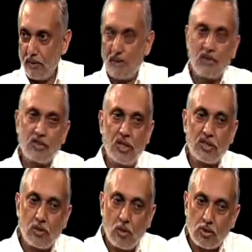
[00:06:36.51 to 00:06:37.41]

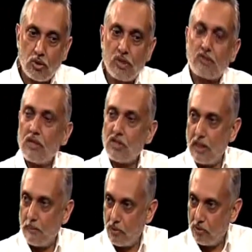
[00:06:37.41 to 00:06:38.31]
Renunciation also is one
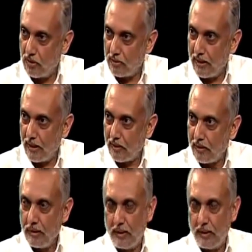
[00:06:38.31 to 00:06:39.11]
step toward that.